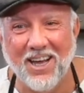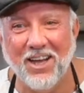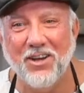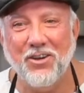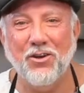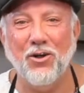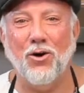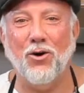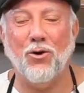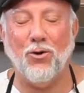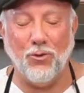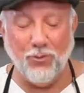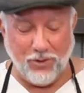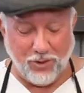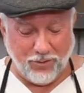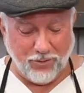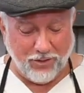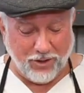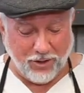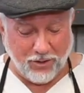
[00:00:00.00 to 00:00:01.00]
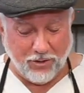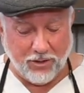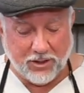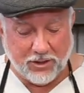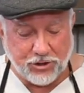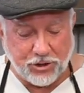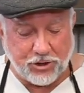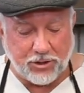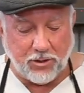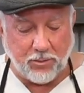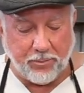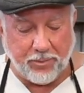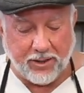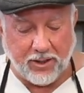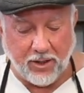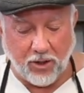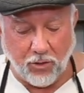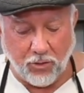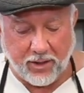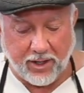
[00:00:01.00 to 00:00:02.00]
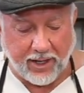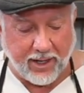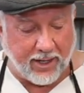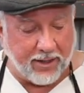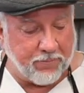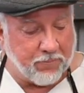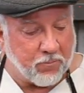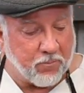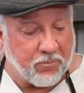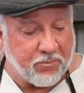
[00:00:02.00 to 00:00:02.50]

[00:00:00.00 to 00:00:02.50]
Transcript: No. She'll be okay.